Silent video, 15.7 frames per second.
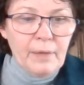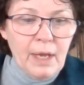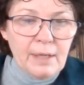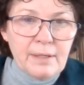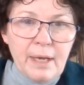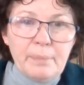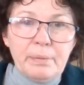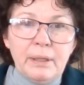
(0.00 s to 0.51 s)

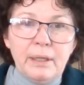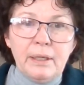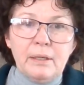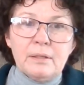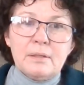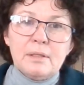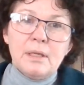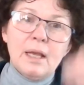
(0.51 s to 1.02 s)
as I
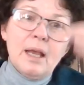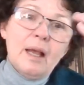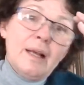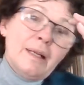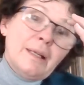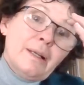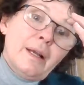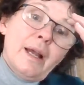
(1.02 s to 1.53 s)
please.
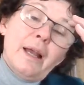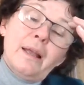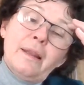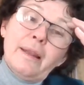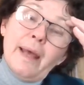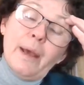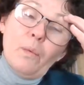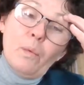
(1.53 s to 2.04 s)

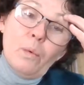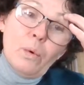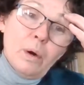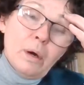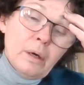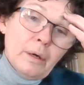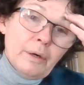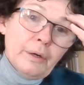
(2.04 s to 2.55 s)
That
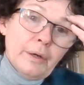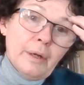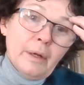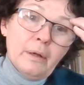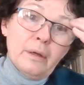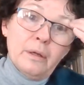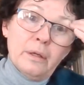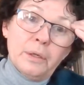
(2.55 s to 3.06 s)
word,
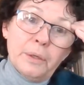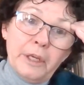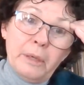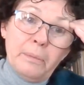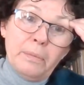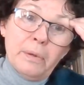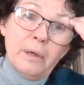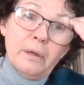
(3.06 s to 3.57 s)

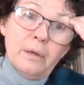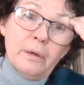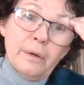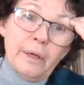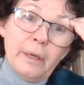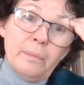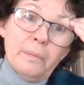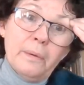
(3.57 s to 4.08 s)
creep,
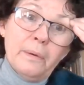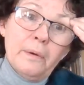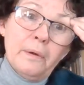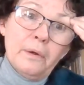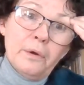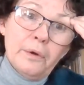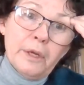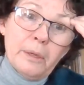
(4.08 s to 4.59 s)
creep,
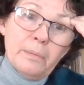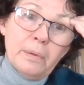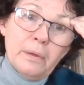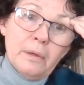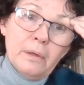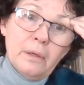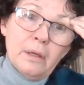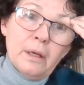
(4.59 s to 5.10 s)
creep.
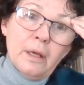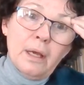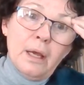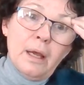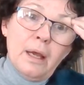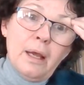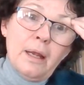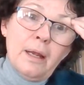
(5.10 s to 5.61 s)

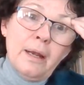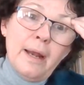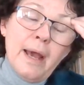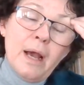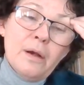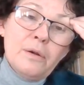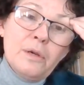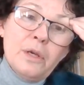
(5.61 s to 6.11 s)
And
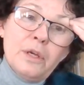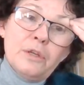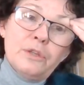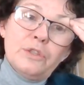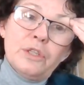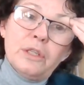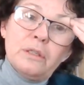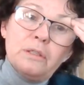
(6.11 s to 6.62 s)
now
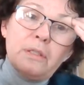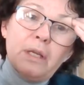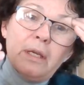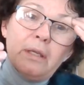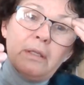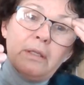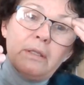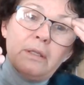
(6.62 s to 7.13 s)
she's
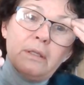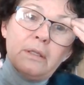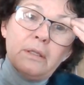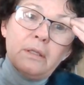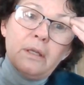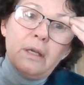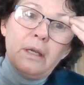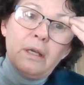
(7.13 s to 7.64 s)

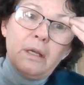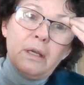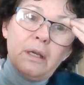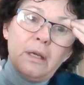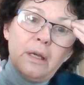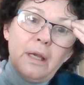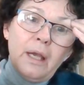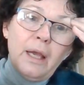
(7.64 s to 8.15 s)

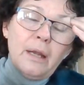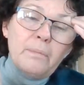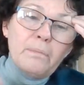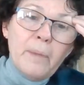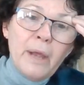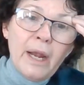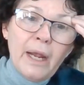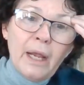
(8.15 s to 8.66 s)

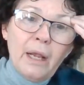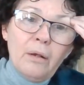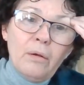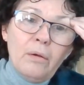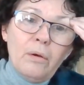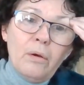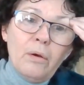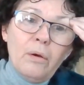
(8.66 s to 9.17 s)
admitting
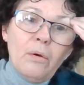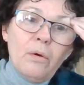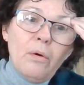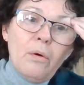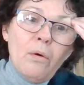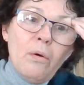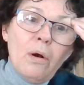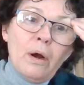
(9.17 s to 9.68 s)

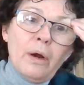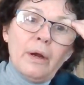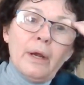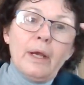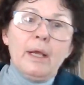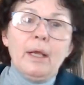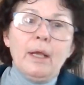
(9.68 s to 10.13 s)
or